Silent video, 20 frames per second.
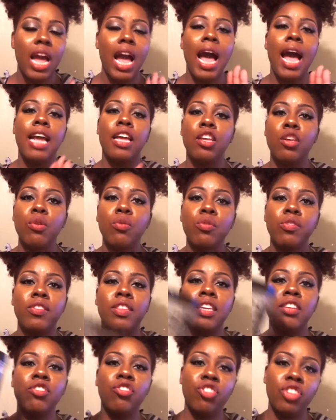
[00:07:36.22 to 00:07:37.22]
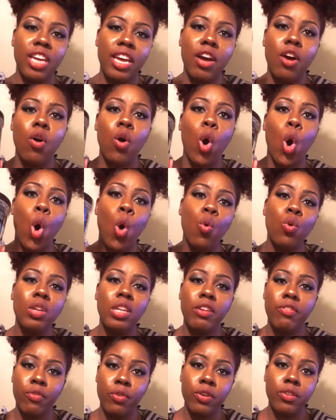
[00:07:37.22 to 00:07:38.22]
I use this gel
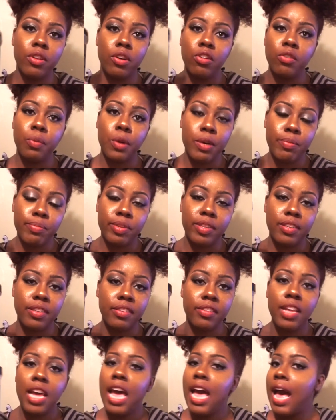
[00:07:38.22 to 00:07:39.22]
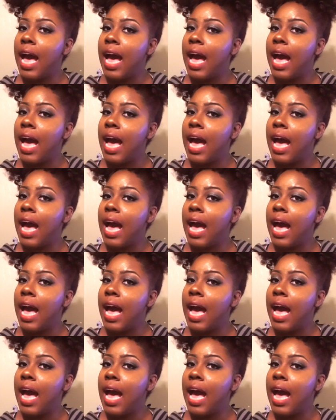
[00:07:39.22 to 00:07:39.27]
only for those purposes.